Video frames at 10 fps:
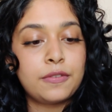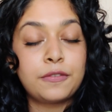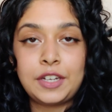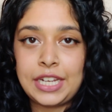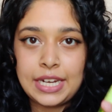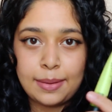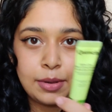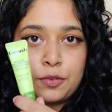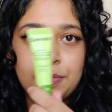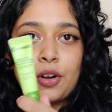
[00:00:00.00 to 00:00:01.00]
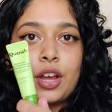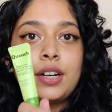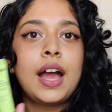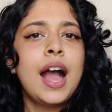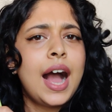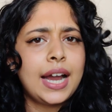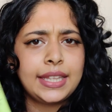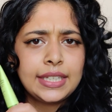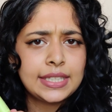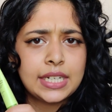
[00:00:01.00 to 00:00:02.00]
15 ml of product. I
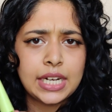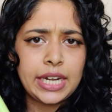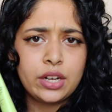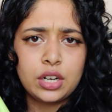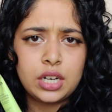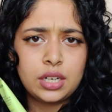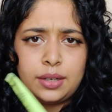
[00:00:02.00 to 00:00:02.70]
think it's a really good